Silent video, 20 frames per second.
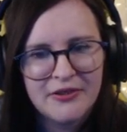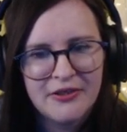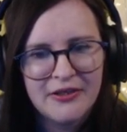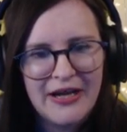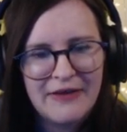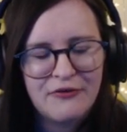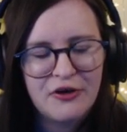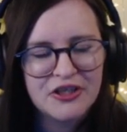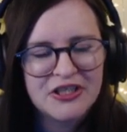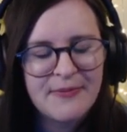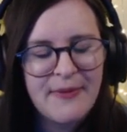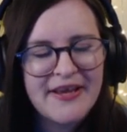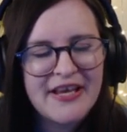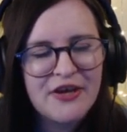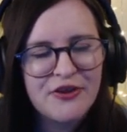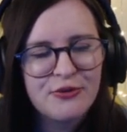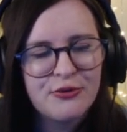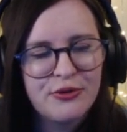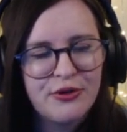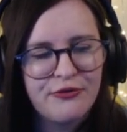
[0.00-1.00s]
I've got to make
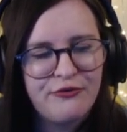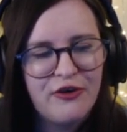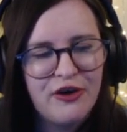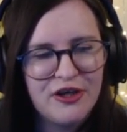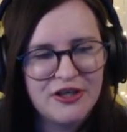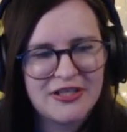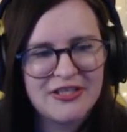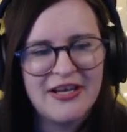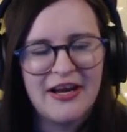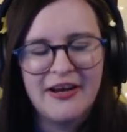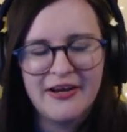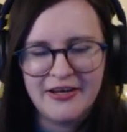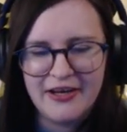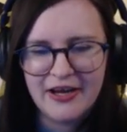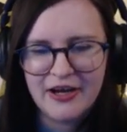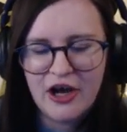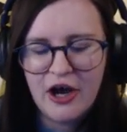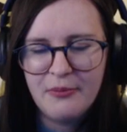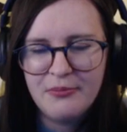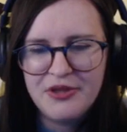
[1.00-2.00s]
it through the first night. I
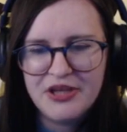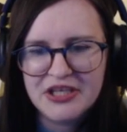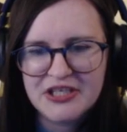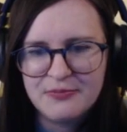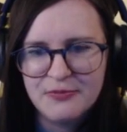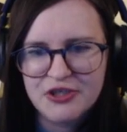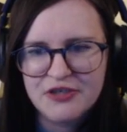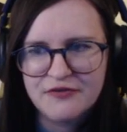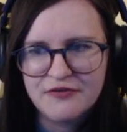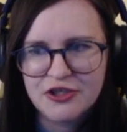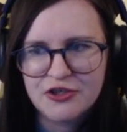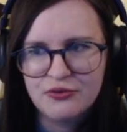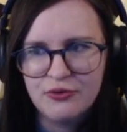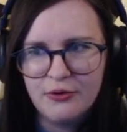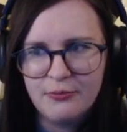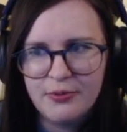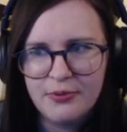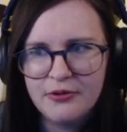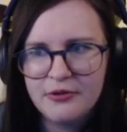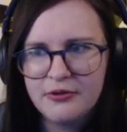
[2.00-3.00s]
can't be this much of a scrub.